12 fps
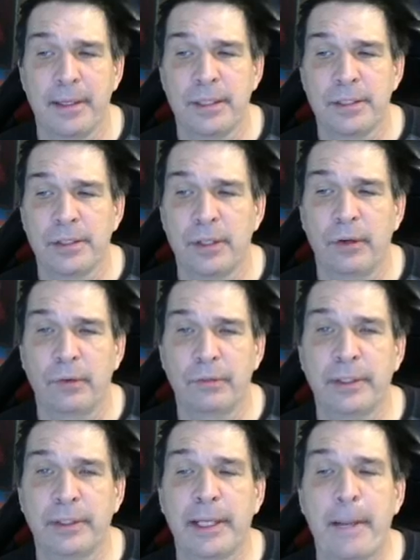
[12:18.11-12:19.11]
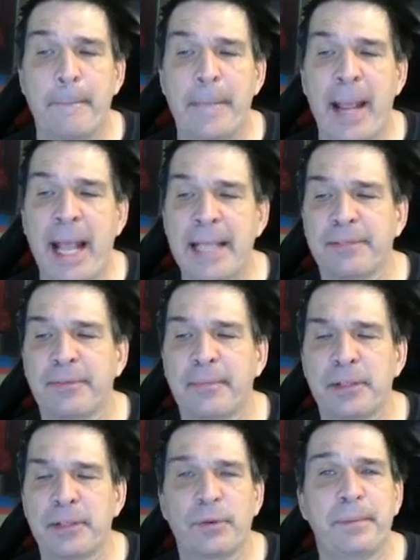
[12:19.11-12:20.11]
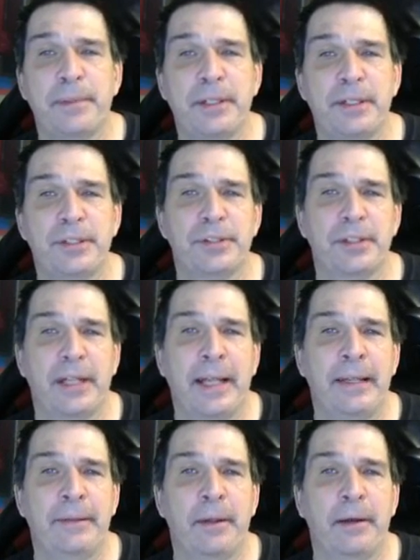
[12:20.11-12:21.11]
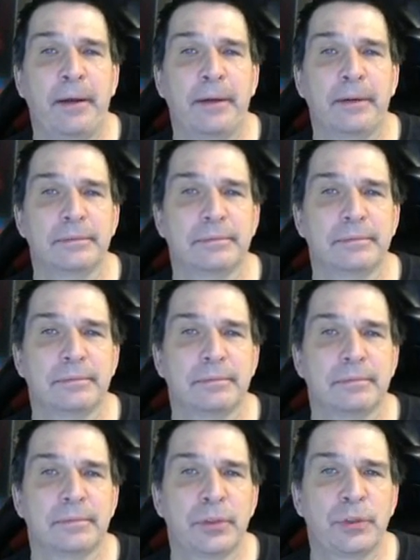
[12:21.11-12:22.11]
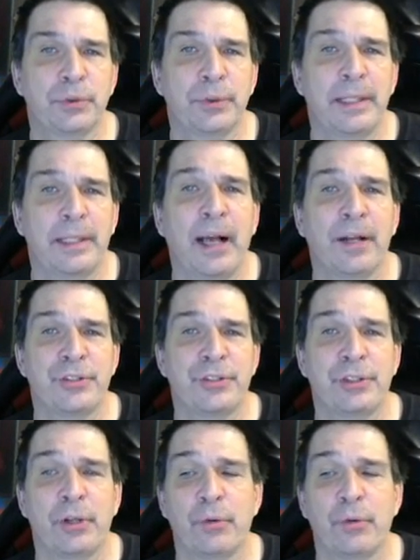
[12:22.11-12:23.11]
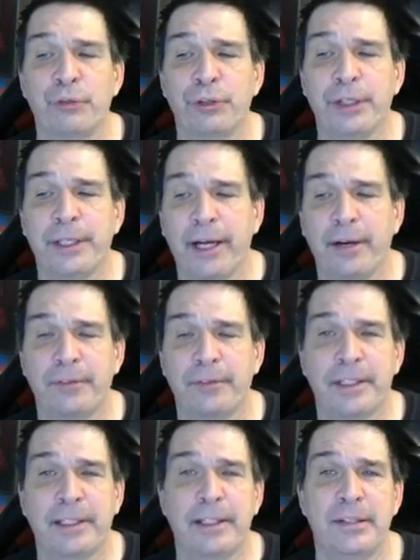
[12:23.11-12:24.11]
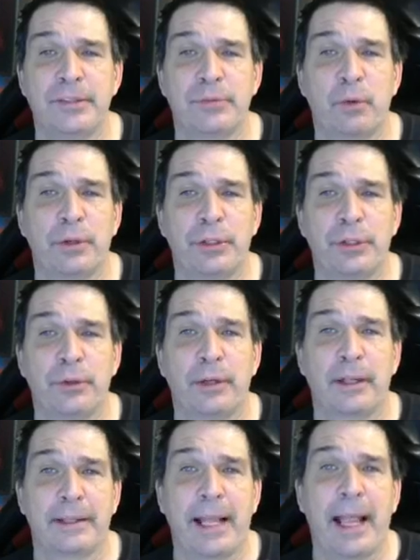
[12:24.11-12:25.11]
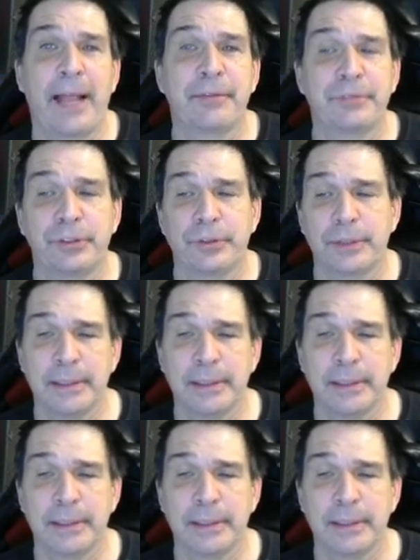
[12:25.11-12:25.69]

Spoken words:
So they're getting massive amounts of repetition, and the crew and the Anjin don't really care if the kids want to do it or not. They have to do it.